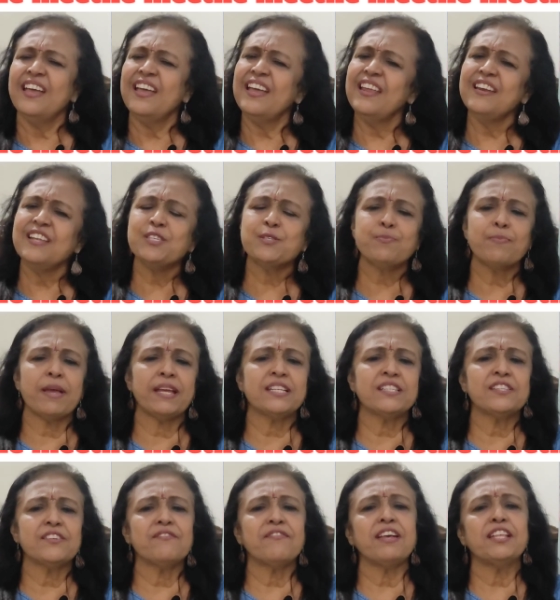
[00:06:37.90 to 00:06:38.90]

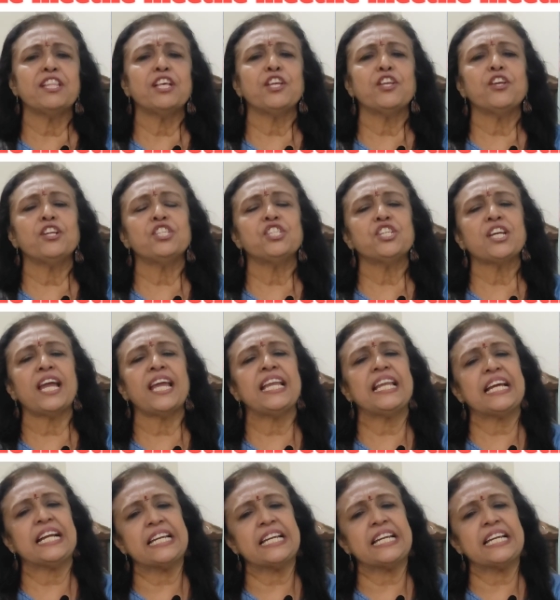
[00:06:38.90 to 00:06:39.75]
Irrespective whether your child